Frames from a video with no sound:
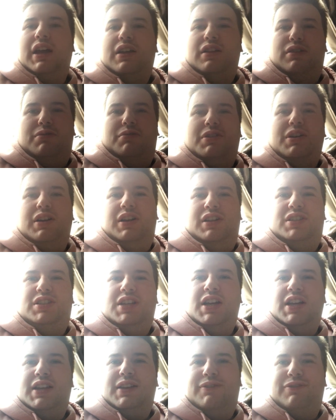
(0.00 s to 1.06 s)
So we've got a
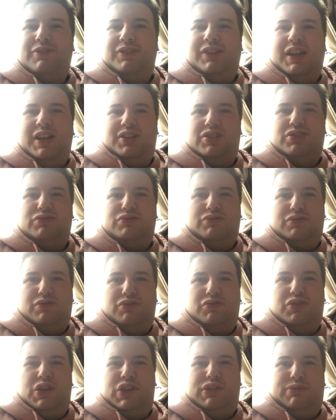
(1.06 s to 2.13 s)
turkey for next
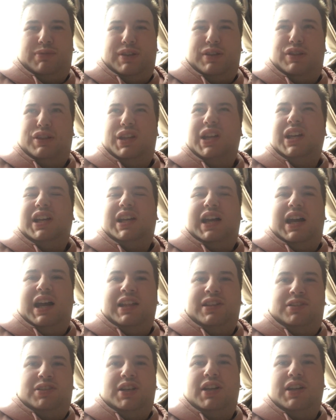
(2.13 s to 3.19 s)
Christmas
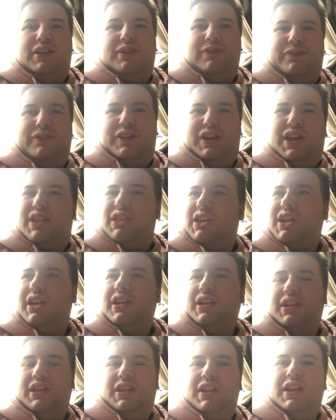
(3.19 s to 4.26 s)
and a turkey for
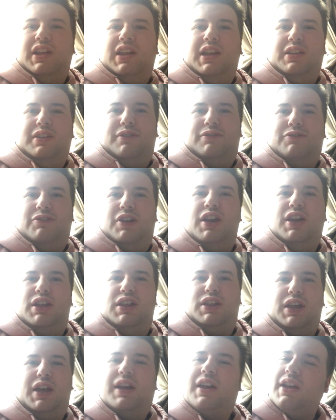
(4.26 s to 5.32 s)
Easter in the
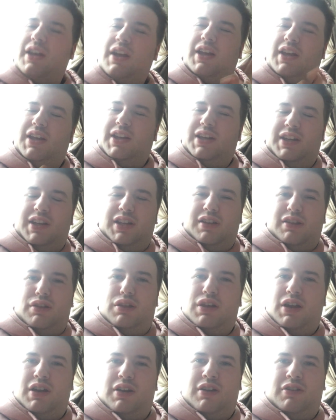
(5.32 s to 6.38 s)
freezer.
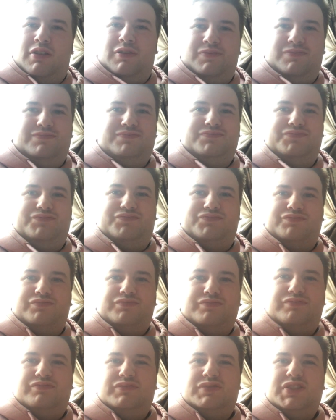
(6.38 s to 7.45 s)
So
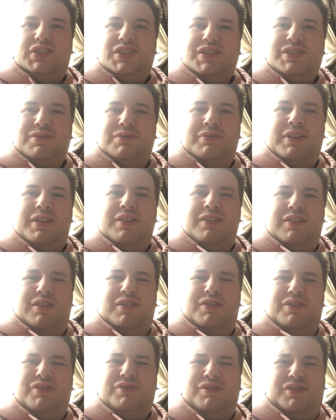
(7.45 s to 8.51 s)
we
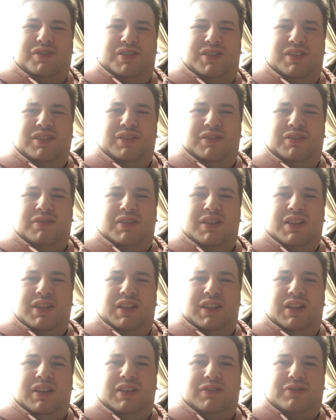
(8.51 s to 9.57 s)
only really
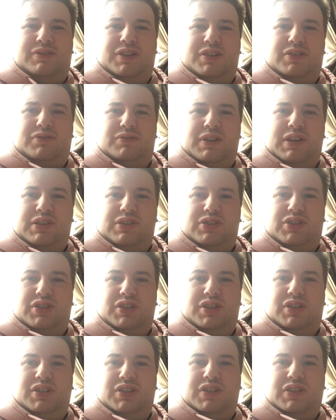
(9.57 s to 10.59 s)
need fresh veg.